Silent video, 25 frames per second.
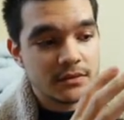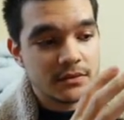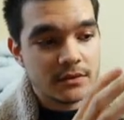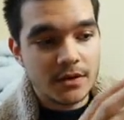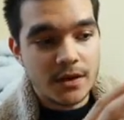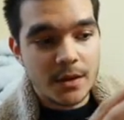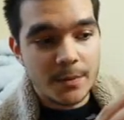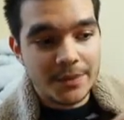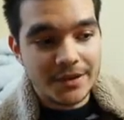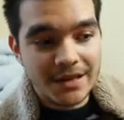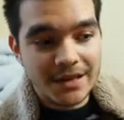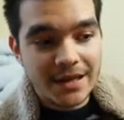
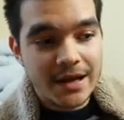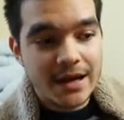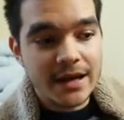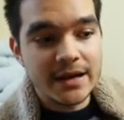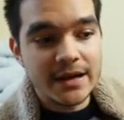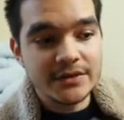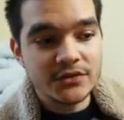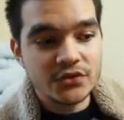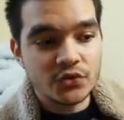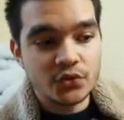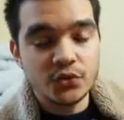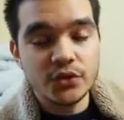
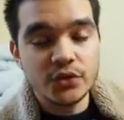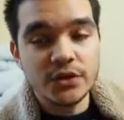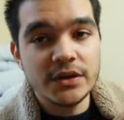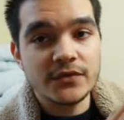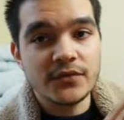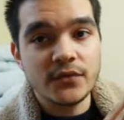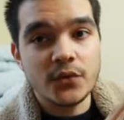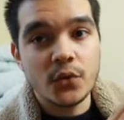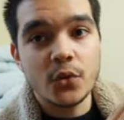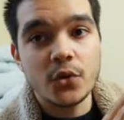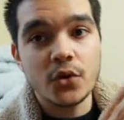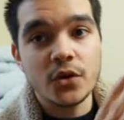applies only
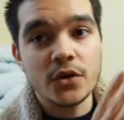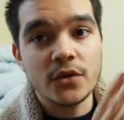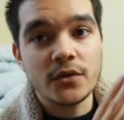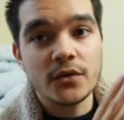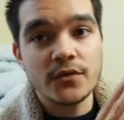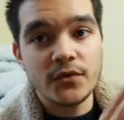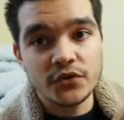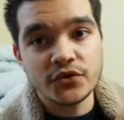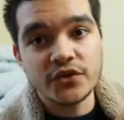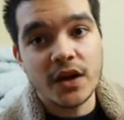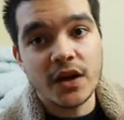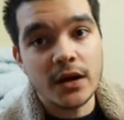for
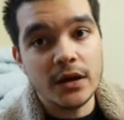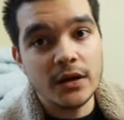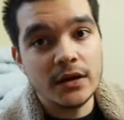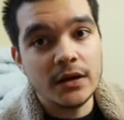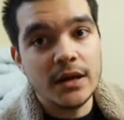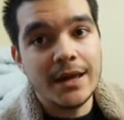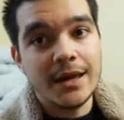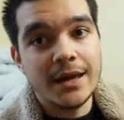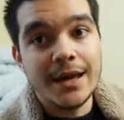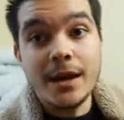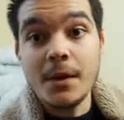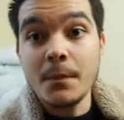Fusha.
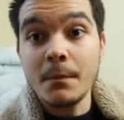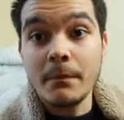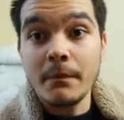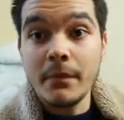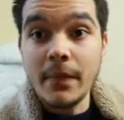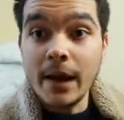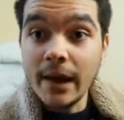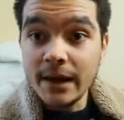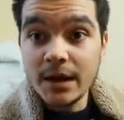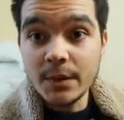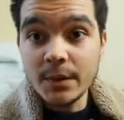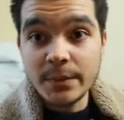It
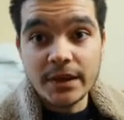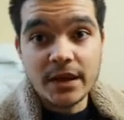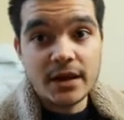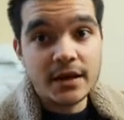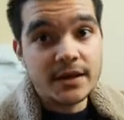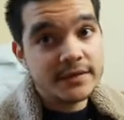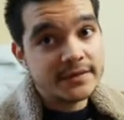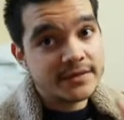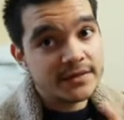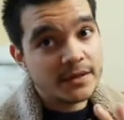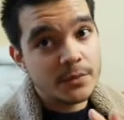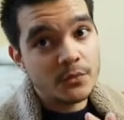might apply
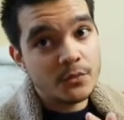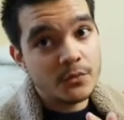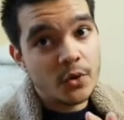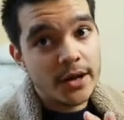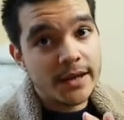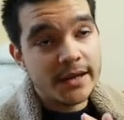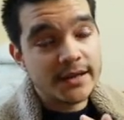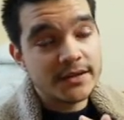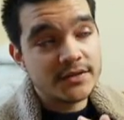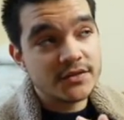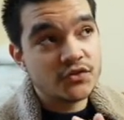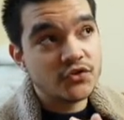in some
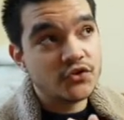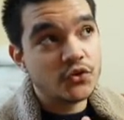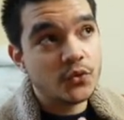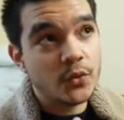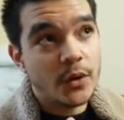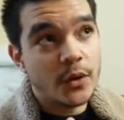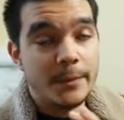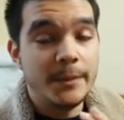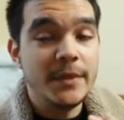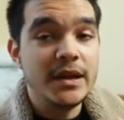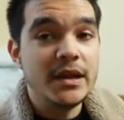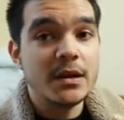ways to
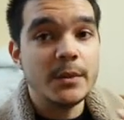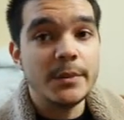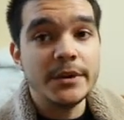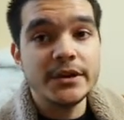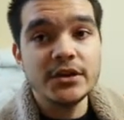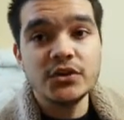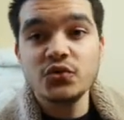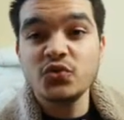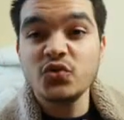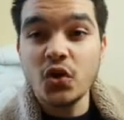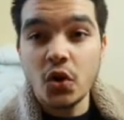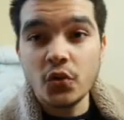Amiya, but
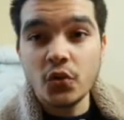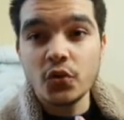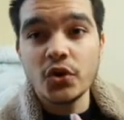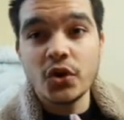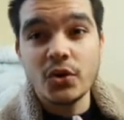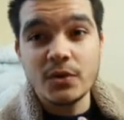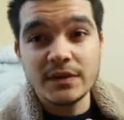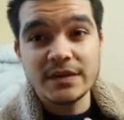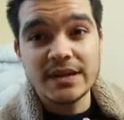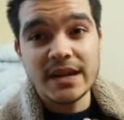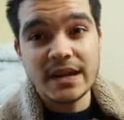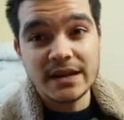you don't know
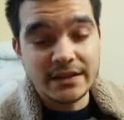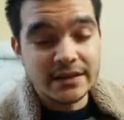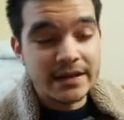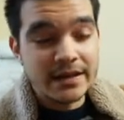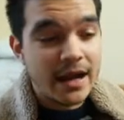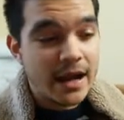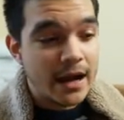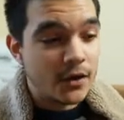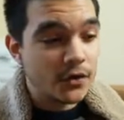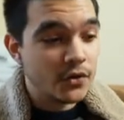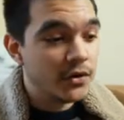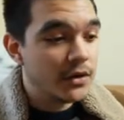exactly
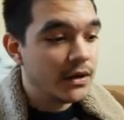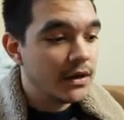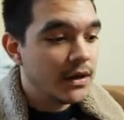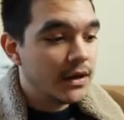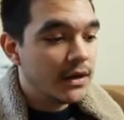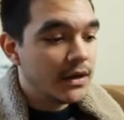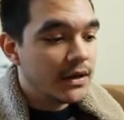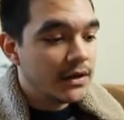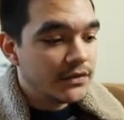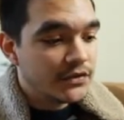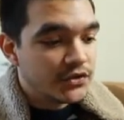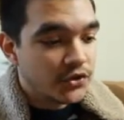how.
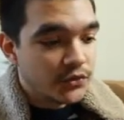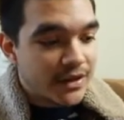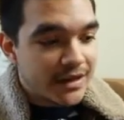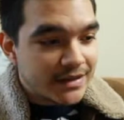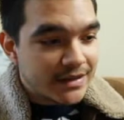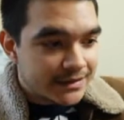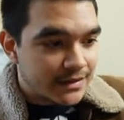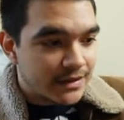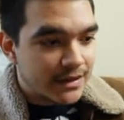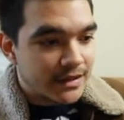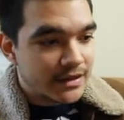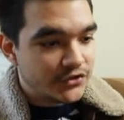So that's
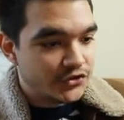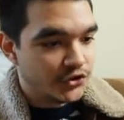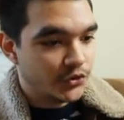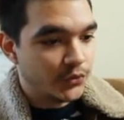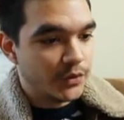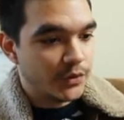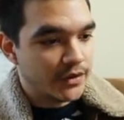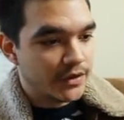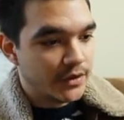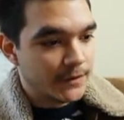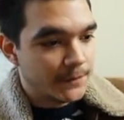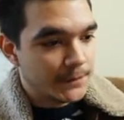the issue
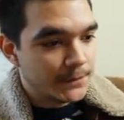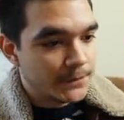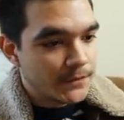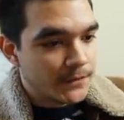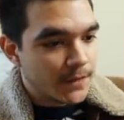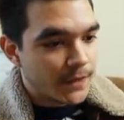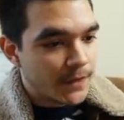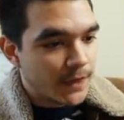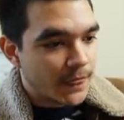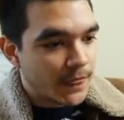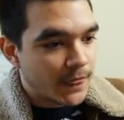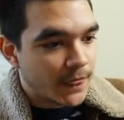with it.
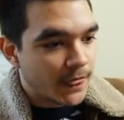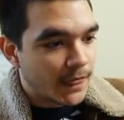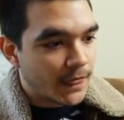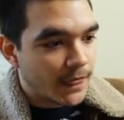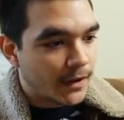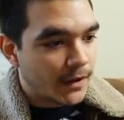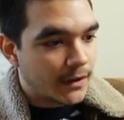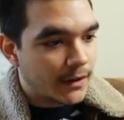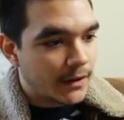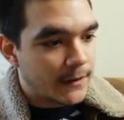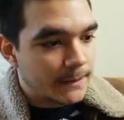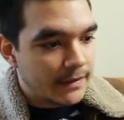
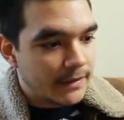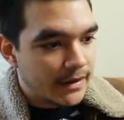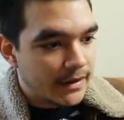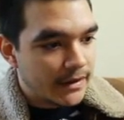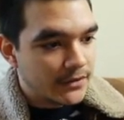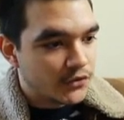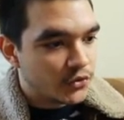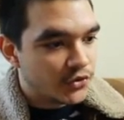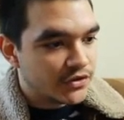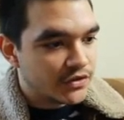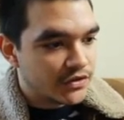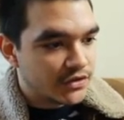And of
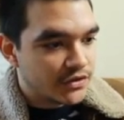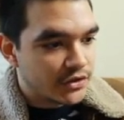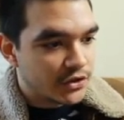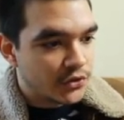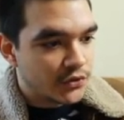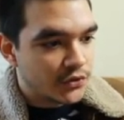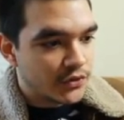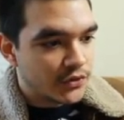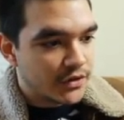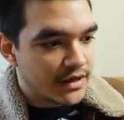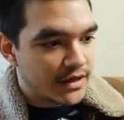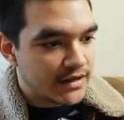course, the
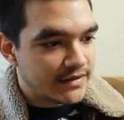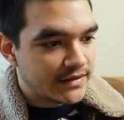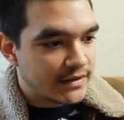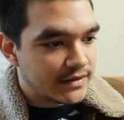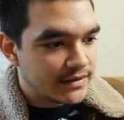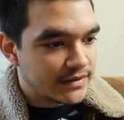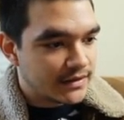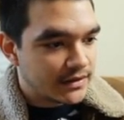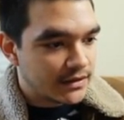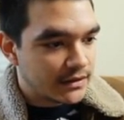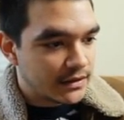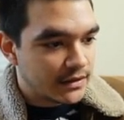nice thing is
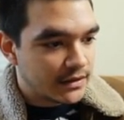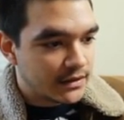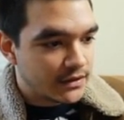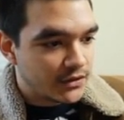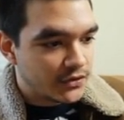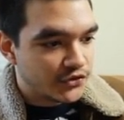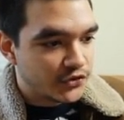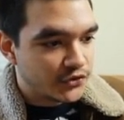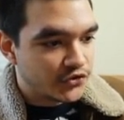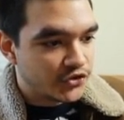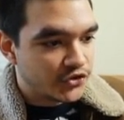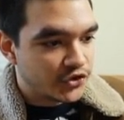that it
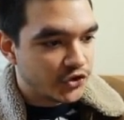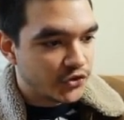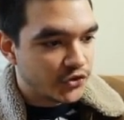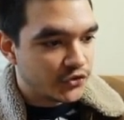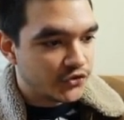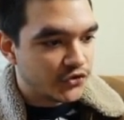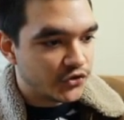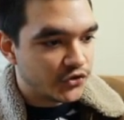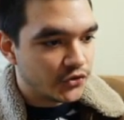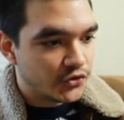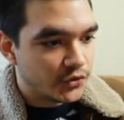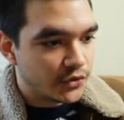also shows
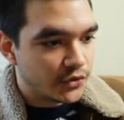you